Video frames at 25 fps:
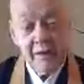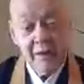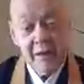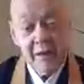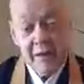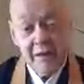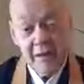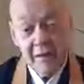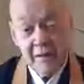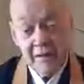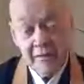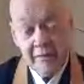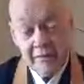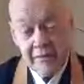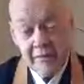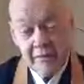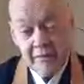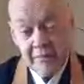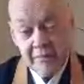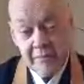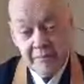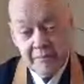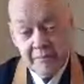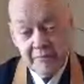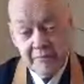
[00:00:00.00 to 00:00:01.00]

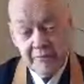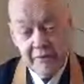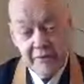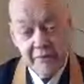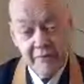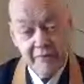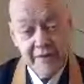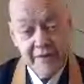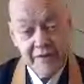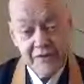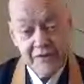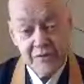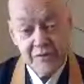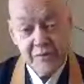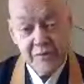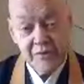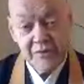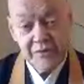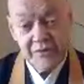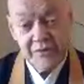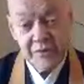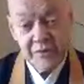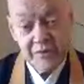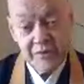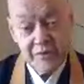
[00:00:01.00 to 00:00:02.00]
the
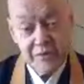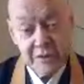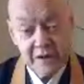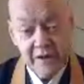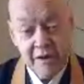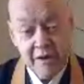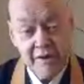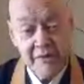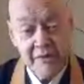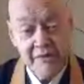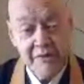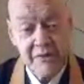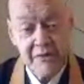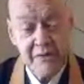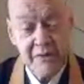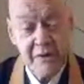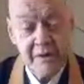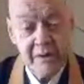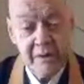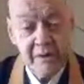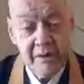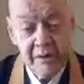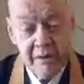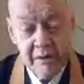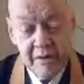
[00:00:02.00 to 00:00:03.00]
vegetables and the carrots and
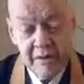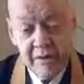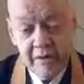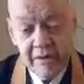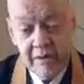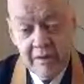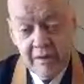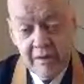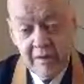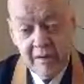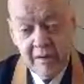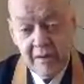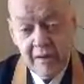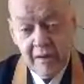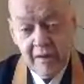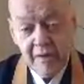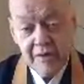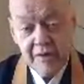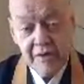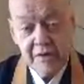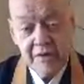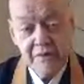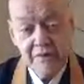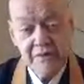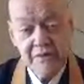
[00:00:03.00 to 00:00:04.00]
the
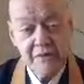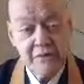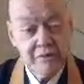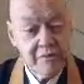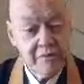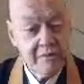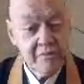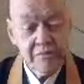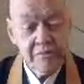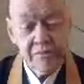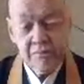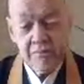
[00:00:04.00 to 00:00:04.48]
onions, and